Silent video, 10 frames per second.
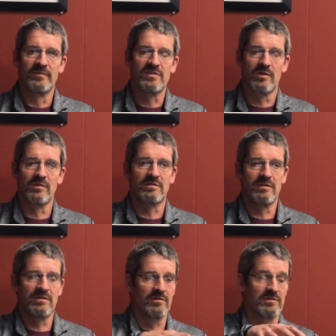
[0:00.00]
So
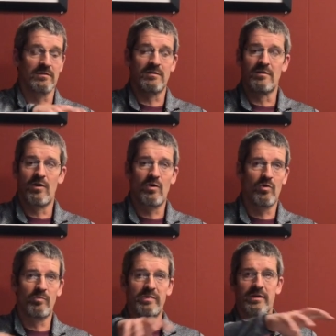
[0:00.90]
there's a
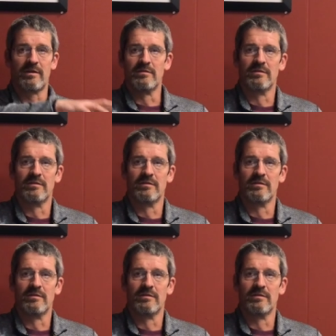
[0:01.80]
whole big